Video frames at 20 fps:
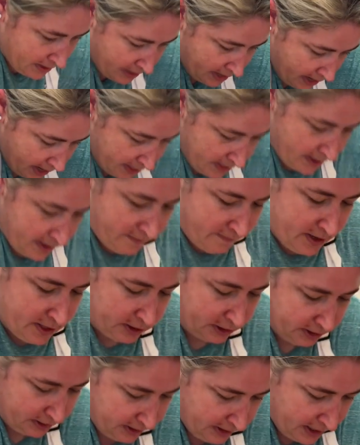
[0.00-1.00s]
And then
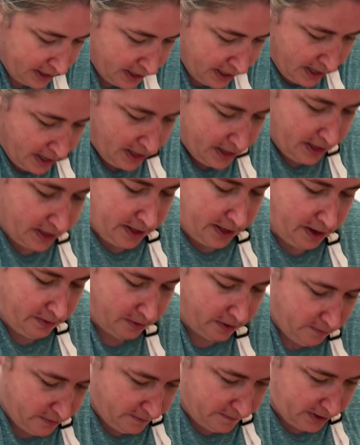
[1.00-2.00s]
eventually the clay
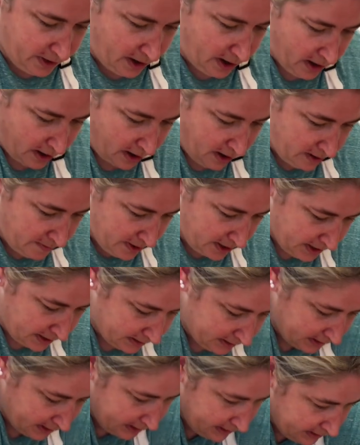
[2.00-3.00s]
won't move at all because
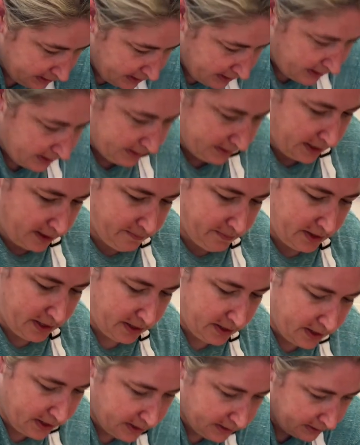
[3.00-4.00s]
it is the same
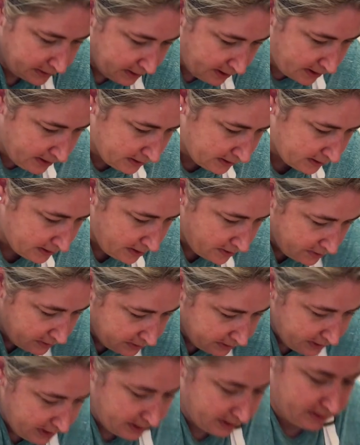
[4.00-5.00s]
thickness as those
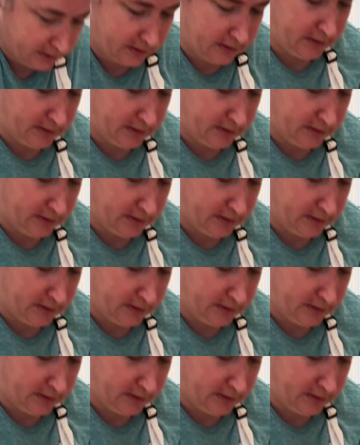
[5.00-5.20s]
sticks,